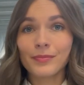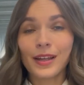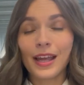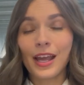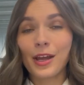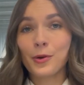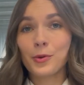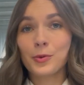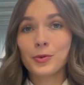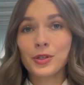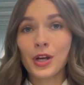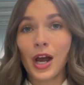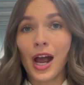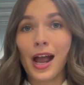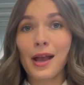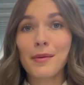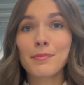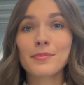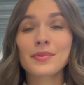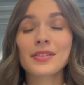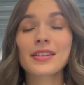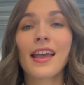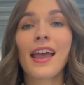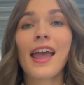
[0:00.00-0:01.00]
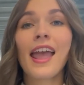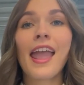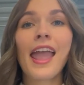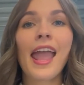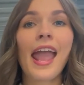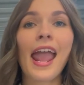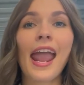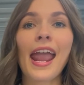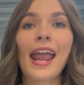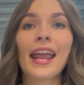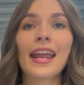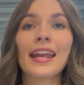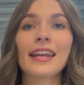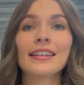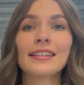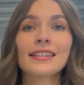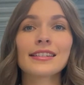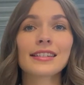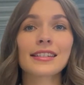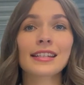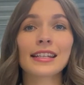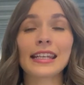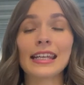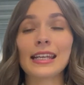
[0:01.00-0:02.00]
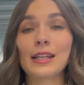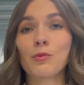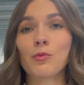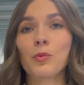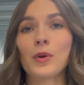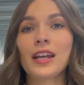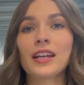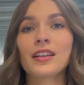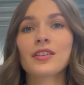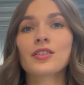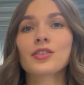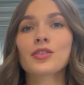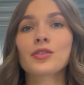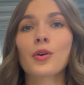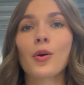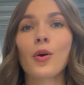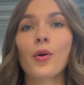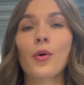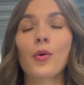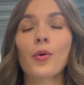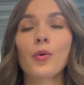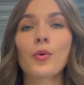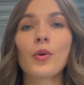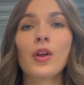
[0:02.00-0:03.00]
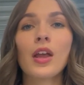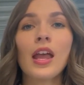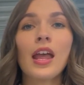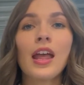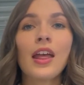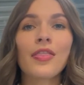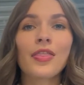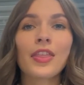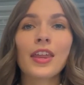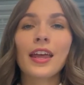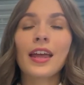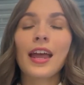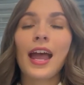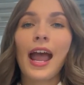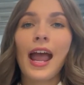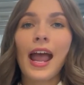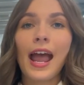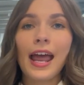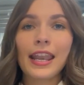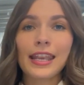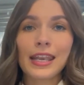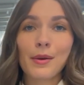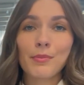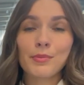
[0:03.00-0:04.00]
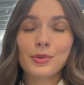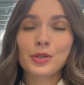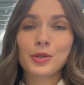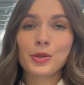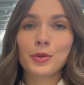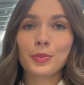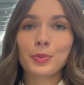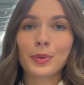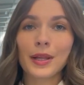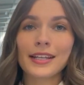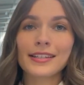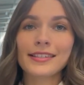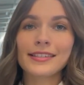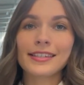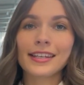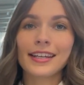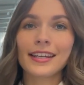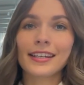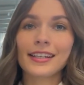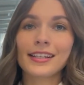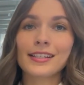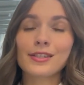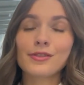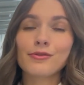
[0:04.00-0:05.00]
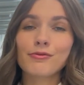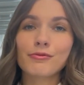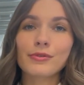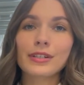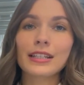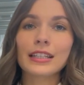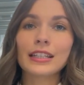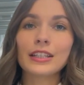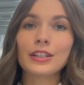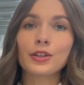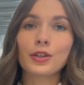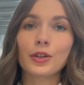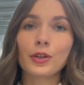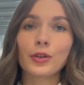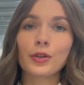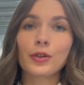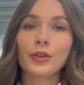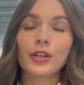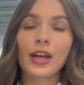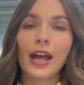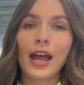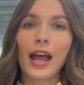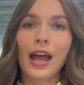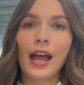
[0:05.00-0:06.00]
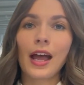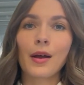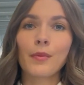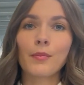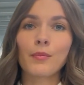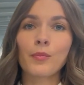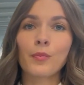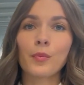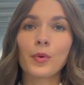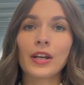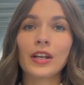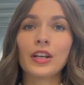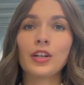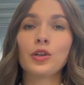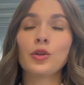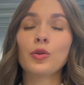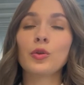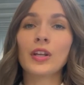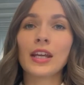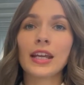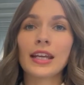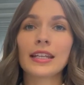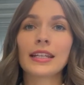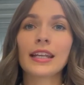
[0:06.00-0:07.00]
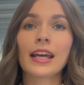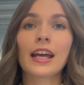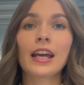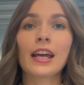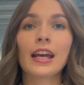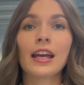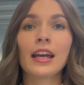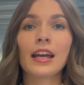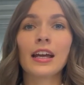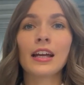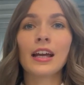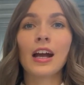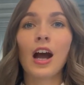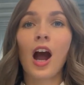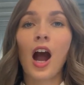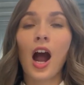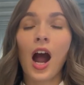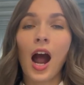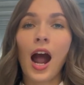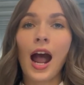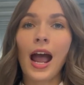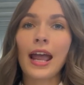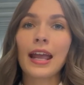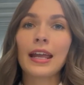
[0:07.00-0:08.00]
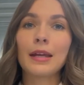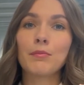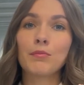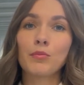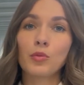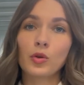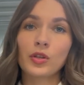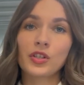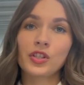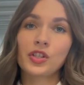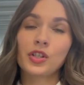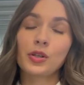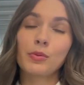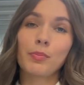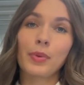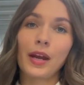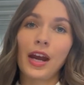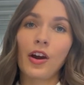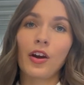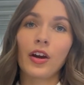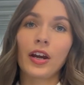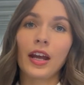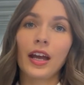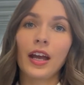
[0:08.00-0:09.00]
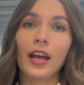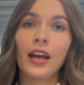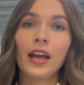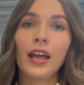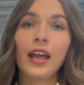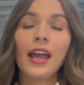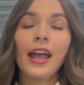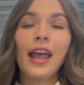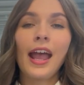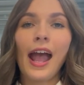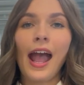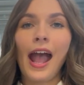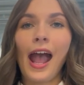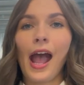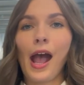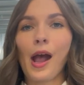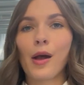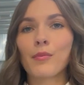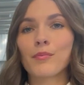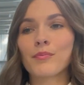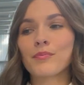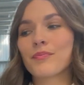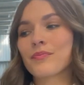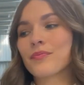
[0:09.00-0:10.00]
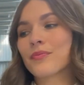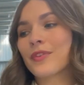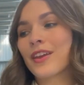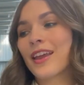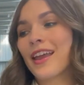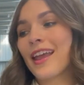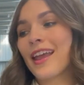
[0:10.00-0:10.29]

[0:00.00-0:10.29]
at all times and get wet. So the number two plastic is really good um, when you need a high moisture barrier. Um,